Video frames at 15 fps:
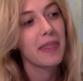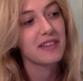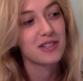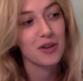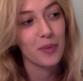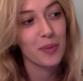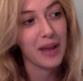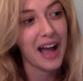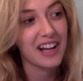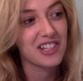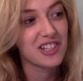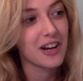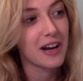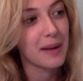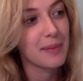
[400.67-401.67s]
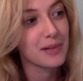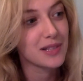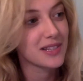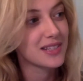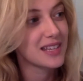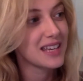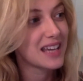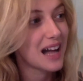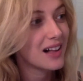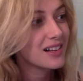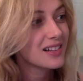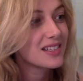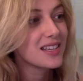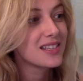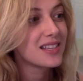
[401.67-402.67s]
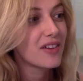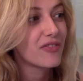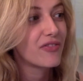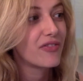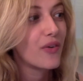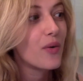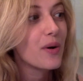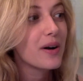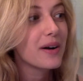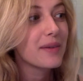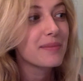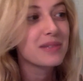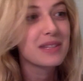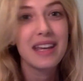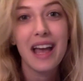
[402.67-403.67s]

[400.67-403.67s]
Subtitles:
So we actually are able to see galaxies that formed